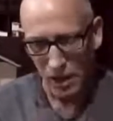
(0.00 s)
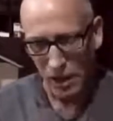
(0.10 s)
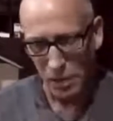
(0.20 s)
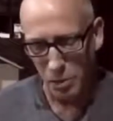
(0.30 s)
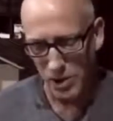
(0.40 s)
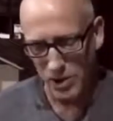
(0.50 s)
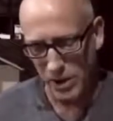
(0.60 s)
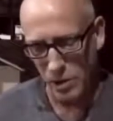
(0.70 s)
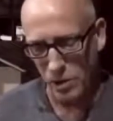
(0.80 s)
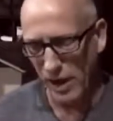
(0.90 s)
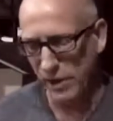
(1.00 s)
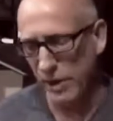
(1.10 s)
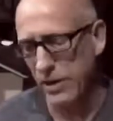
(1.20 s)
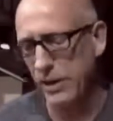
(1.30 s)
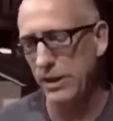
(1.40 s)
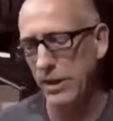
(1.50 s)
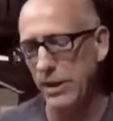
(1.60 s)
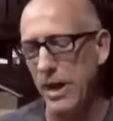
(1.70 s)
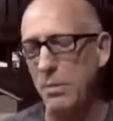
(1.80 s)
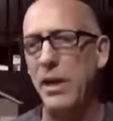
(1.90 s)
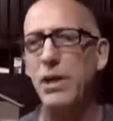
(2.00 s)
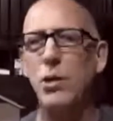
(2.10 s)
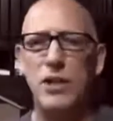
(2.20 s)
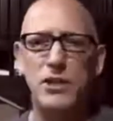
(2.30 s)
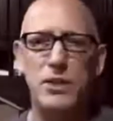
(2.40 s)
He points out correctly that the campaign who has